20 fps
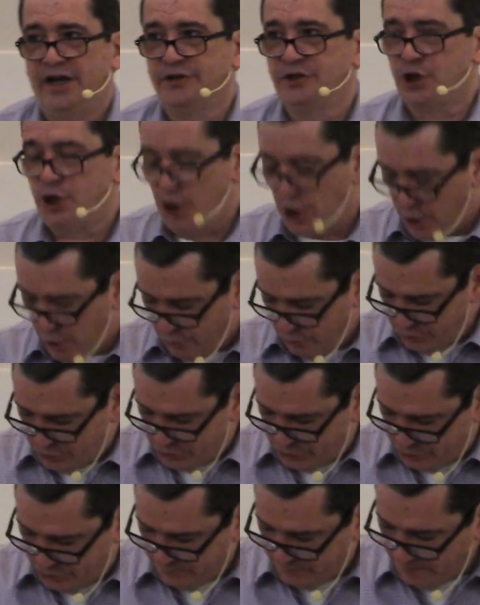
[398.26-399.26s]
as a
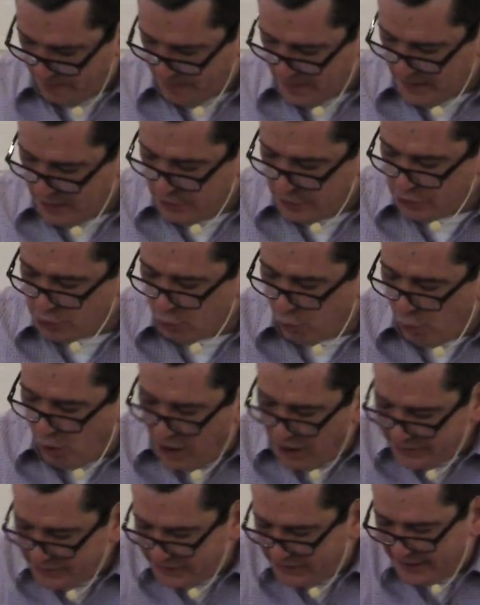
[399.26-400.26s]
coach to
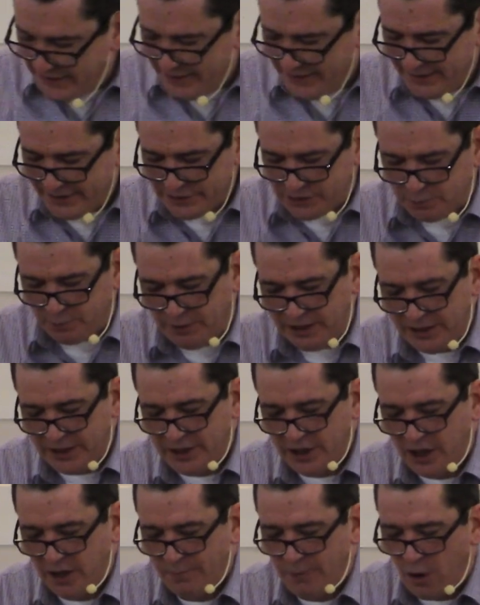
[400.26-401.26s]
watch kids
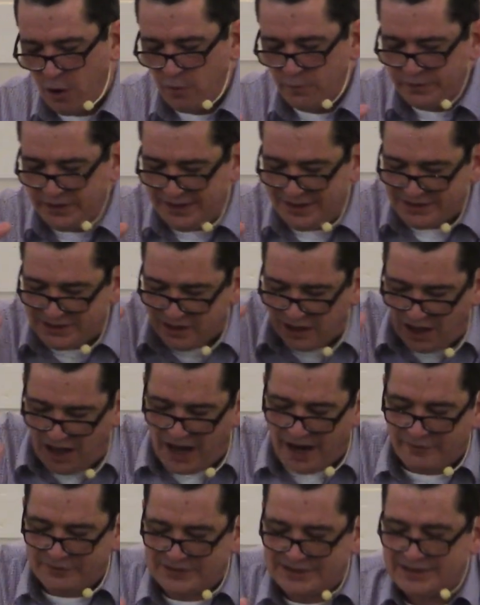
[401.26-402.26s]
pick up on these
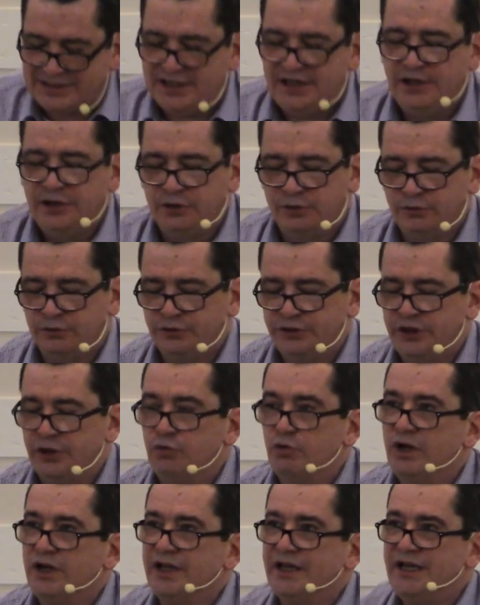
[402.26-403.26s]
life skills
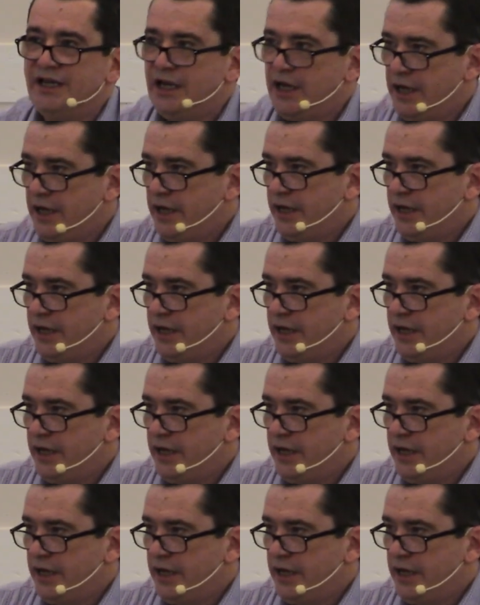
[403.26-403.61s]
and really